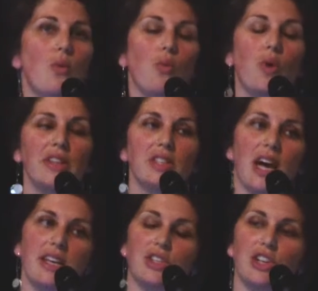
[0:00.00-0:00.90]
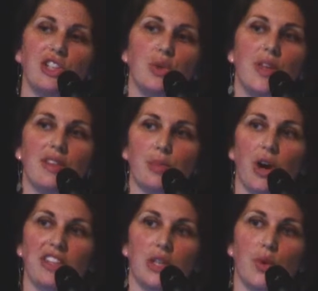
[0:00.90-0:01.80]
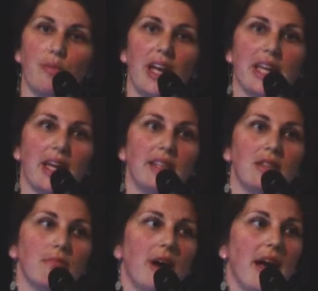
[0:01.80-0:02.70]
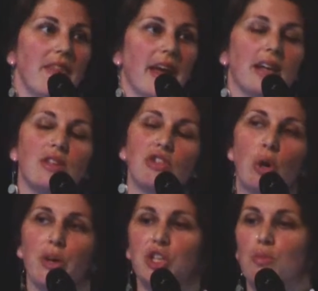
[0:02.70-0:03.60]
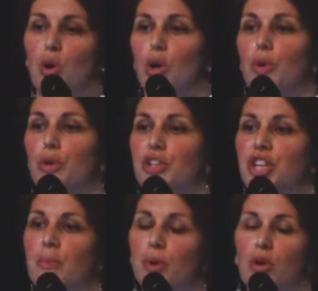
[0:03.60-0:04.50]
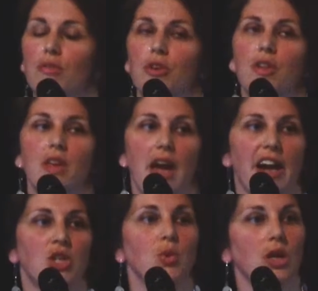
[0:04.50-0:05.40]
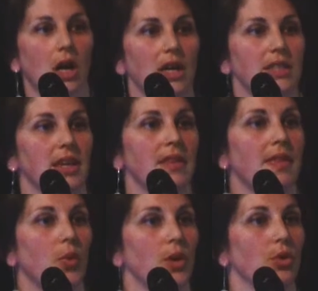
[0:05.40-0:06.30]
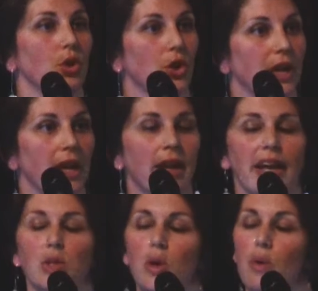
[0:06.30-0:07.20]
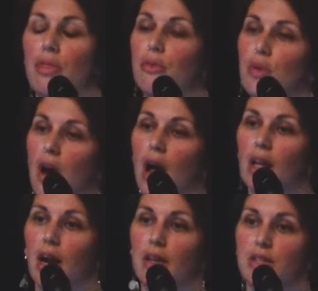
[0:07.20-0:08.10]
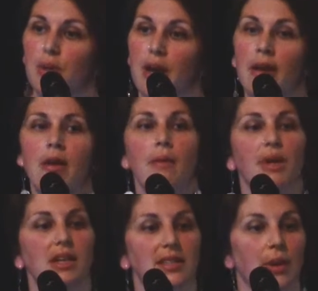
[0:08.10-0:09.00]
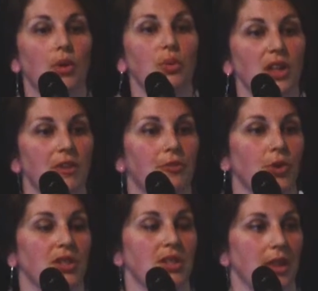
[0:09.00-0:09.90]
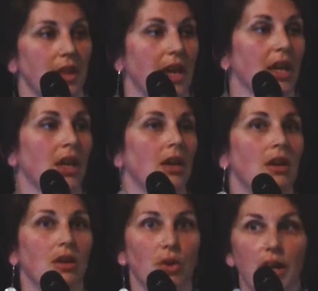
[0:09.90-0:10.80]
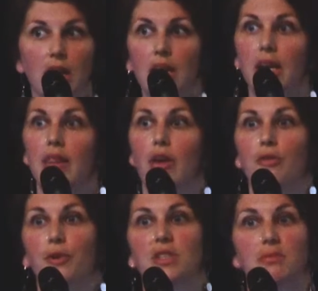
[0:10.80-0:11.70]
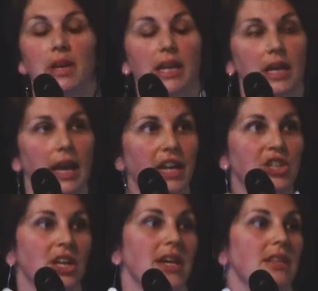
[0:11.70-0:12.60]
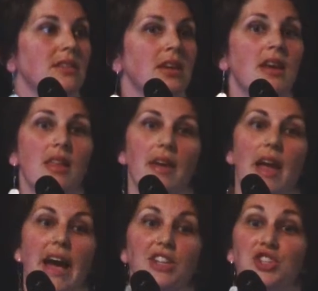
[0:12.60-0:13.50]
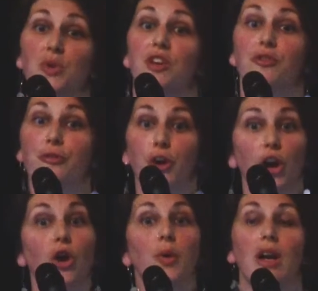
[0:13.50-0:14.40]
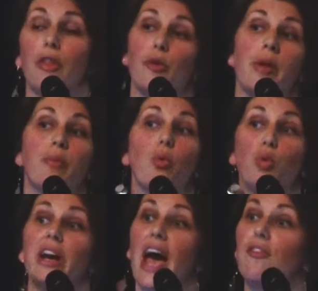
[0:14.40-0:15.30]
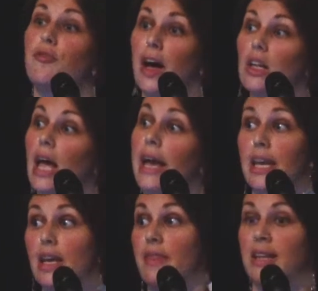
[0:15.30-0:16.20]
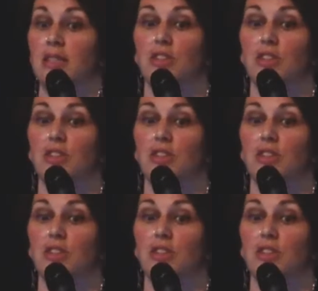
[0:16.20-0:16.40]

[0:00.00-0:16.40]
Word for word: once I started doing this project with my kids, they had so much more ownership over the actual content that we were learning as we went through the Holocaust unit because they were really forced to think critically. They were forced to make connections. They had to infer what other people would have felt like in that